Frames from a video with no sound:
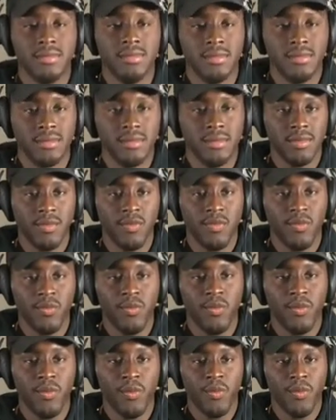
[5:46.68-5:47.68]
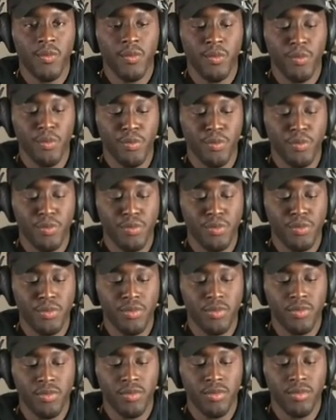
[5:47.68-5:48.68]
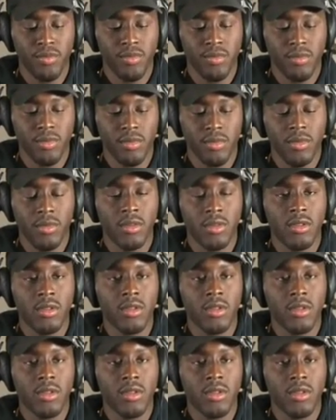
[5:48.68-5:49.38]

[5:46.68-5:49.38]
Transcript: This person isn't speaking.